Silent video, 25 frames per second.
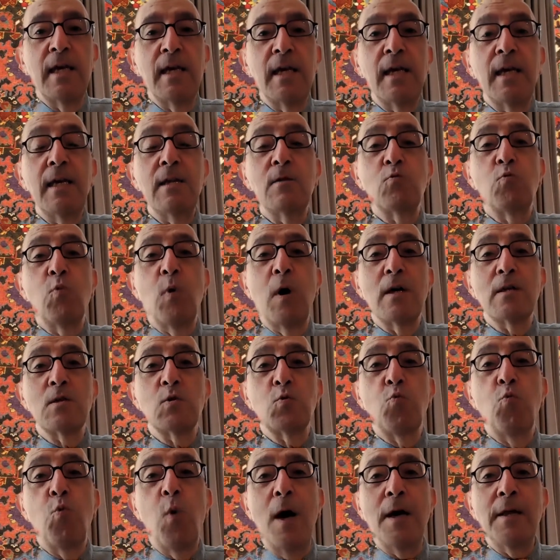It was
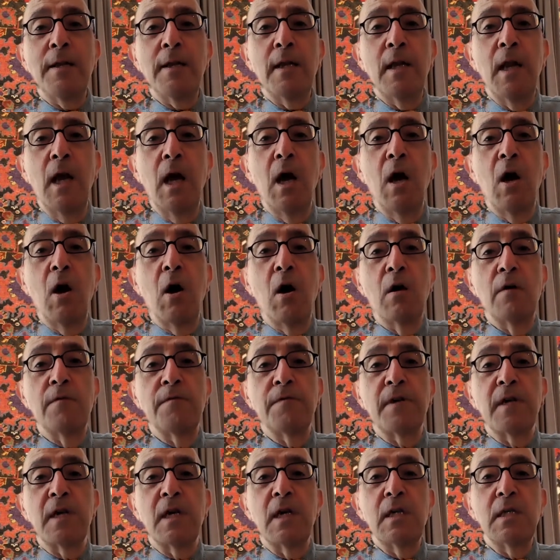one
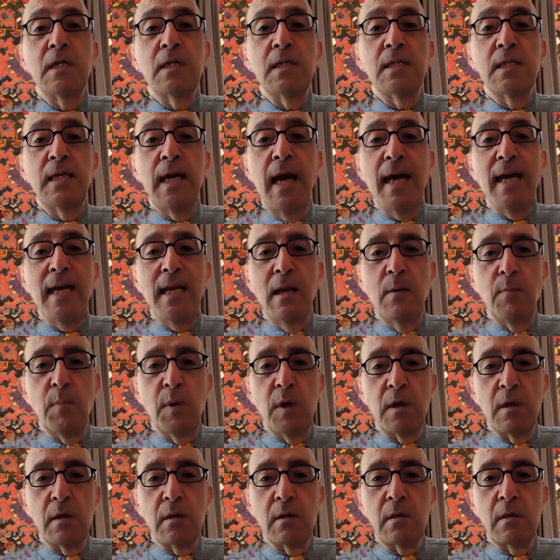of containment,